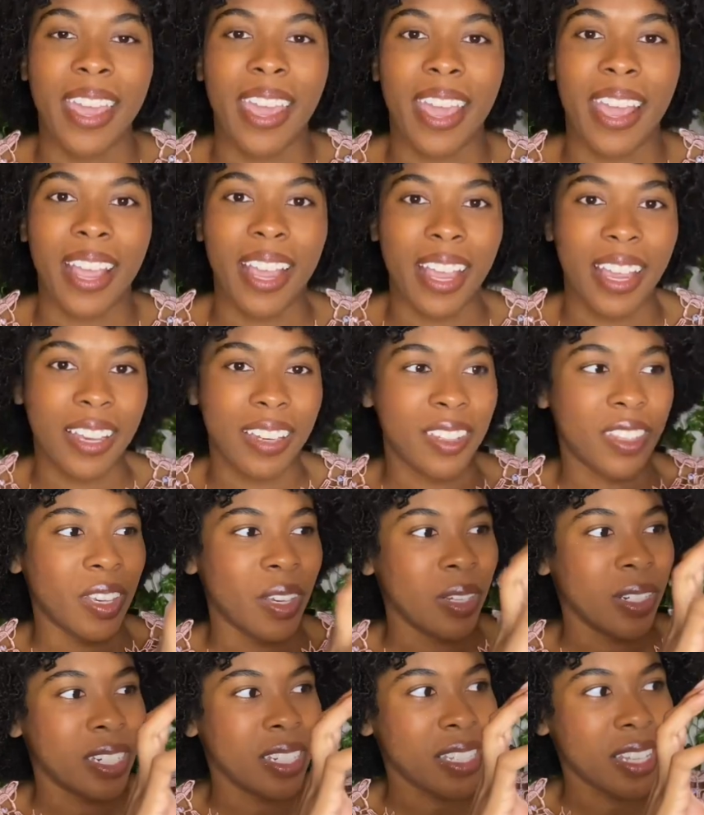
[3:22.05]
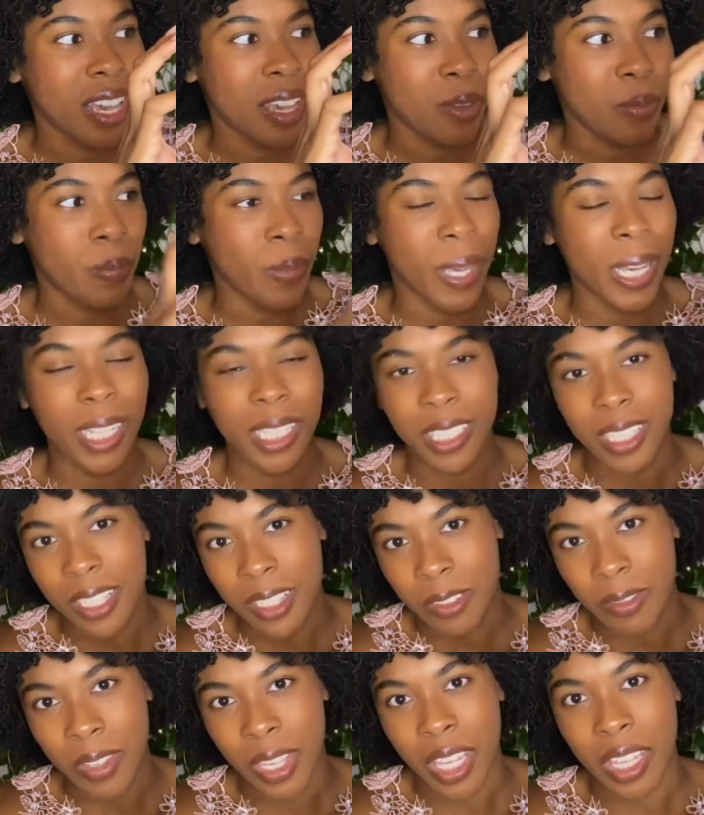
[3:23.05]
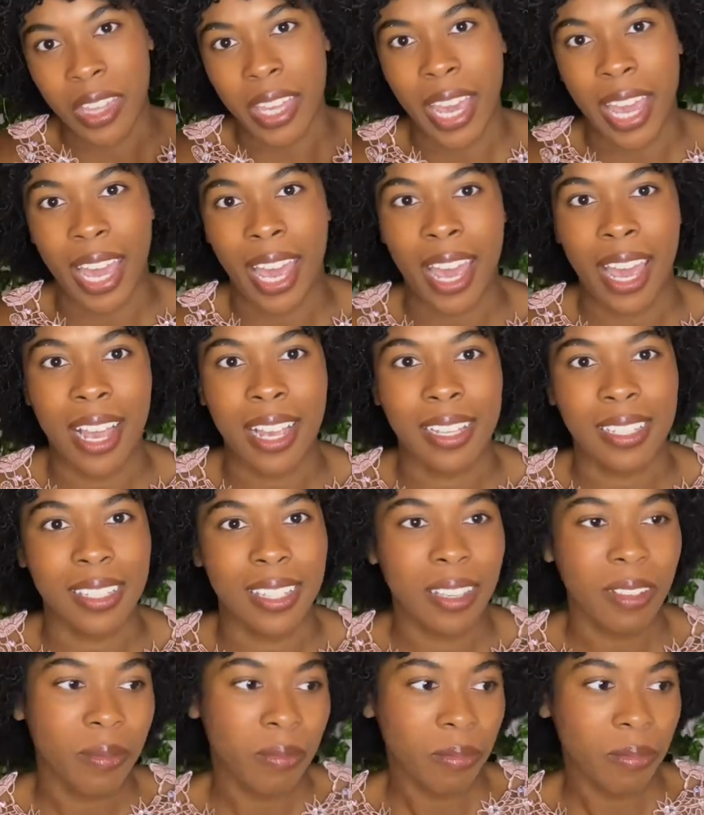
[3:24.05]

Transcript: and there is a big TV that has